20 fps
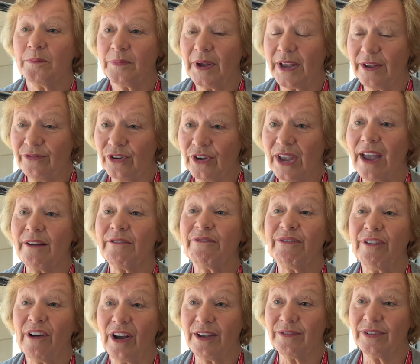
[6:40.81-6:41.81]
but if you can
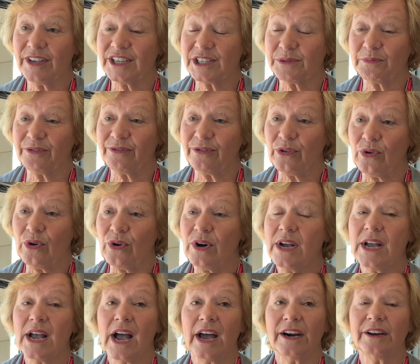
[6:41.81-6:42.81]
5 years before.
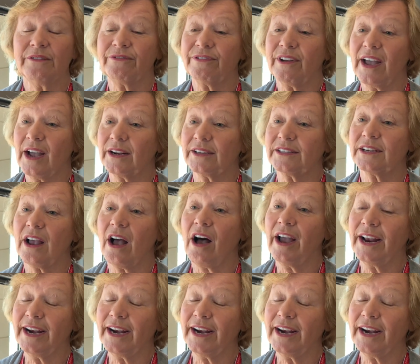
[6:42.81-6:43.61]
And in fact,